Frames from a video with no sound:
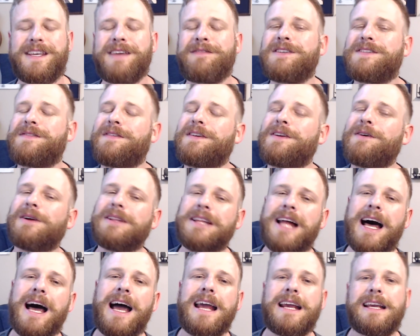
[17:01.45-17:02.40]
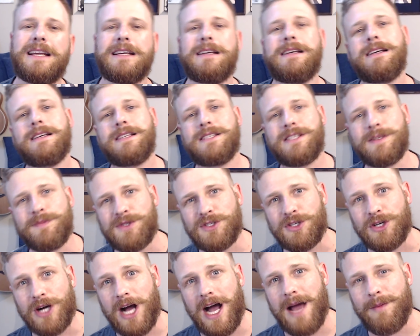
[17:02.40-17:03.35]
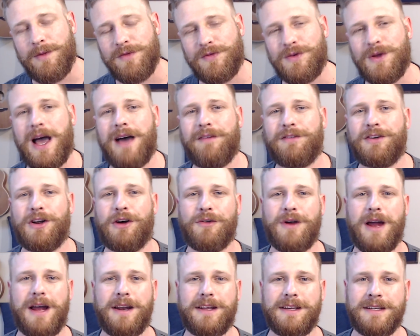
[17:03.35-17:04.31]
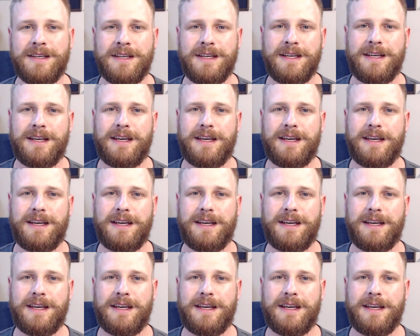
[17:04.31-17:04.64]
Give this video a like. Subscribe if you haven't already.